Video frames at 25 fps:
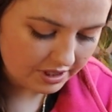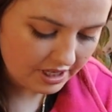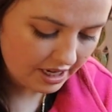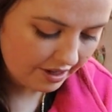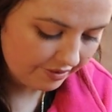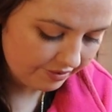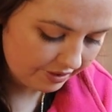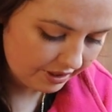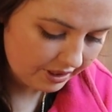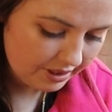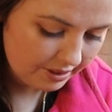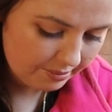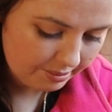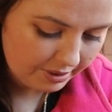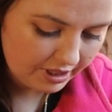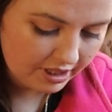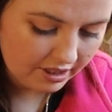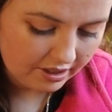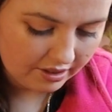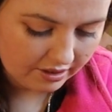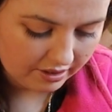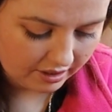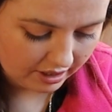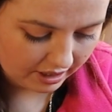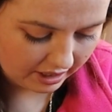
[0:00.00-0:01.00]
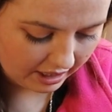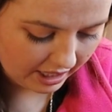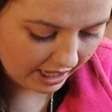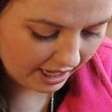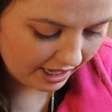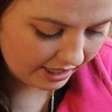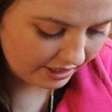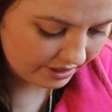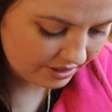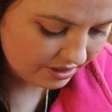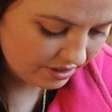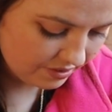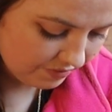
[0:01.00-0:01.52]
definitely be the
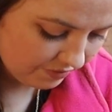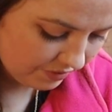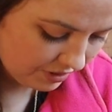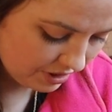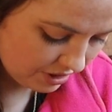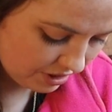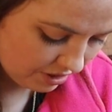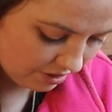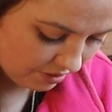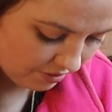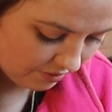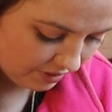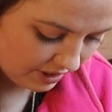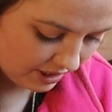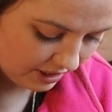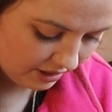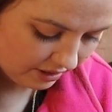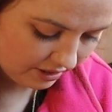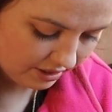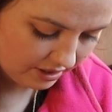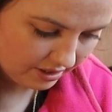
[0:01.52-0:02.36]
last video in